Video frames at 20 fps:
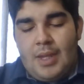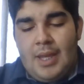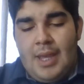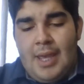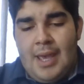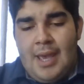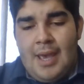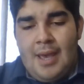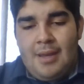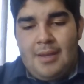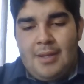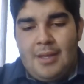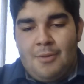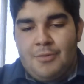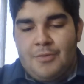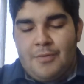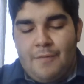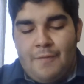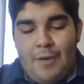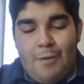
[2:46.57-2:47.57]
And it
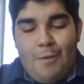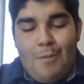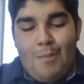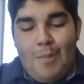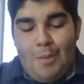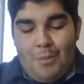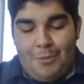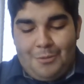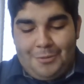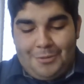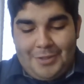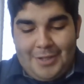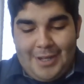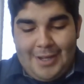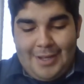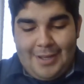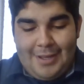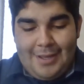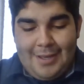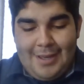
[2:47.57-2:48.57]
was a very memorable
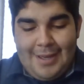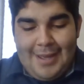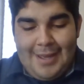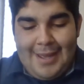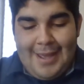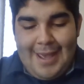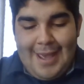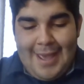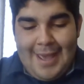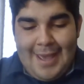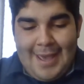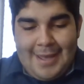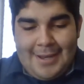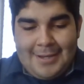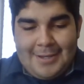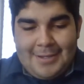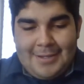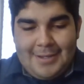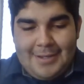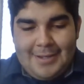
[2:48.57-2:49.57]
day.
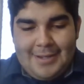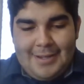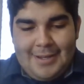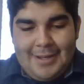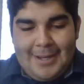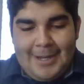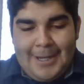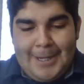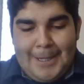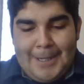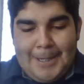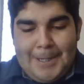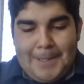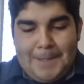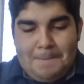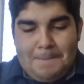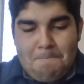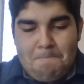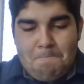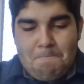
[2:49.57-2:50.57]
And
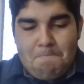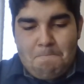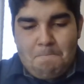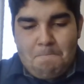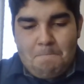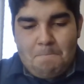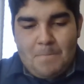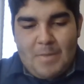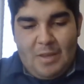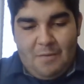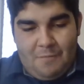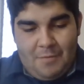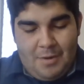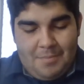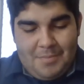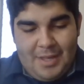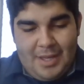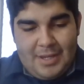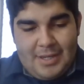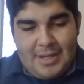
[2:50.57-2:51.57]

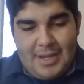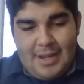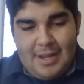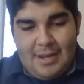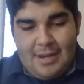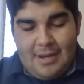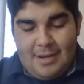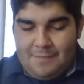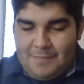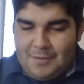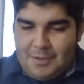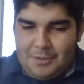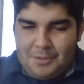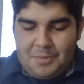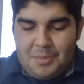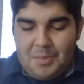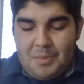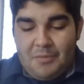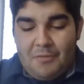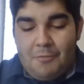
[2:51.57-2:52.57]
from that day and even a
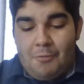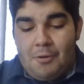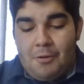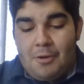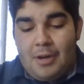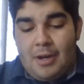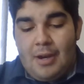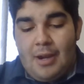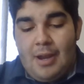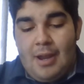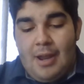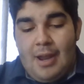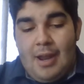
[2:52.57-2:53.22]
little bit before,